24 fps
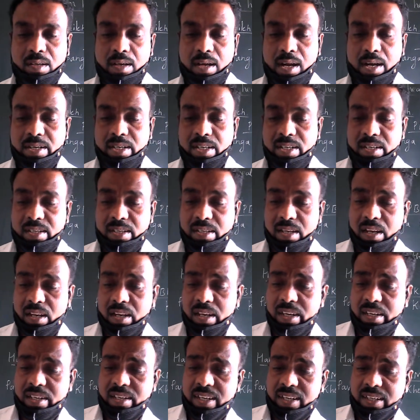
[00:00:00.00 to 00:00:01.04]
And it
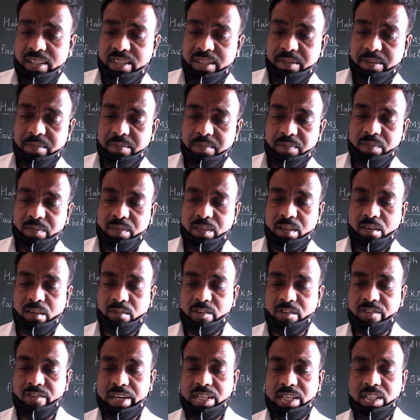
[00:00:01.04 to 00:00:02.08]
really did.
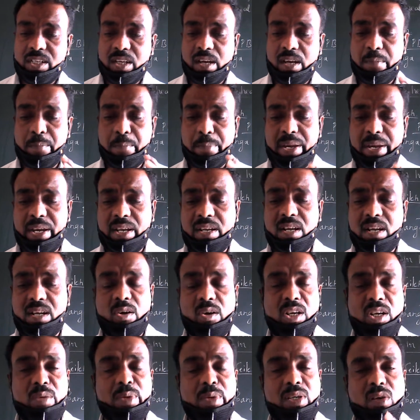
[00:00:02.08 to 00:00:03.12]
We went to a big
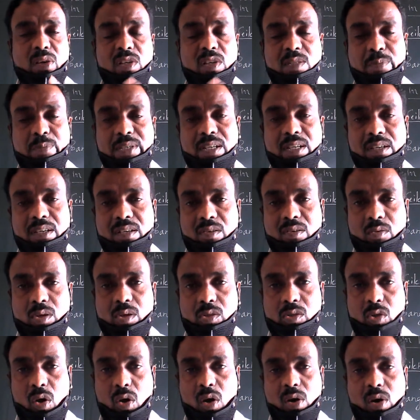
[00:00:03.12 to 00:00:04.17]
government hospital,
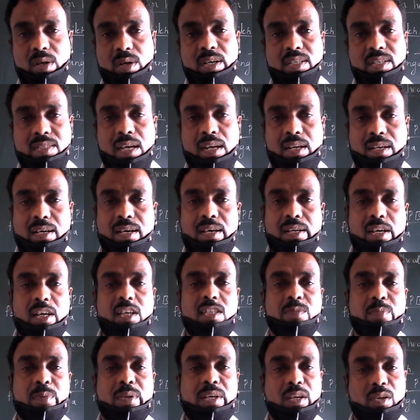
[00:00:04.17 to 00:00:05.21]
dodd sarkari
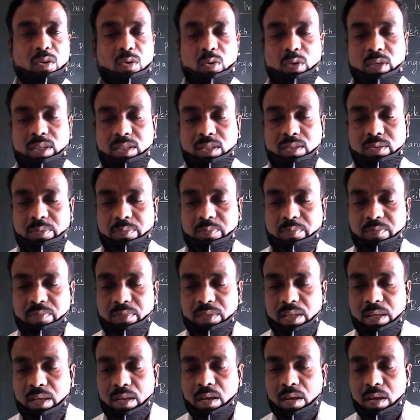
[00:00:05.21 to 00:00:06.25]
hospital ge hogiddu.
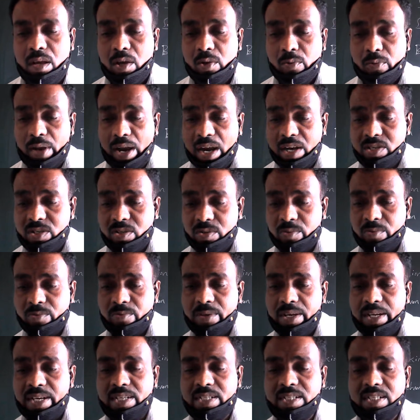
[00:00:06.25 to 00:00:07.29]
We had to
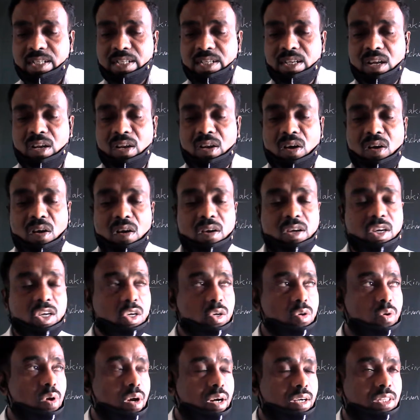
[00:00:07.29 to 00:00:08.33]
wait in a long
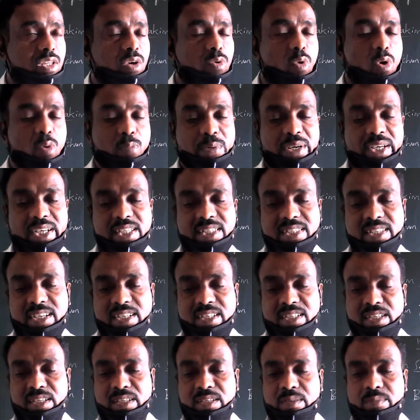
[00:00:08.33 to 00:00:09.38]
queue at the OPD
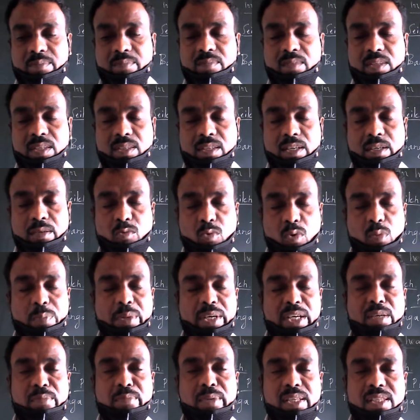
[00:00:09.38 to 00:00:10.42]
section. That
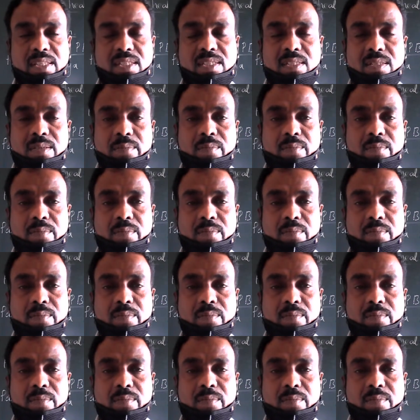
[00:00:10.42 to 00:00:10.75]
OPD means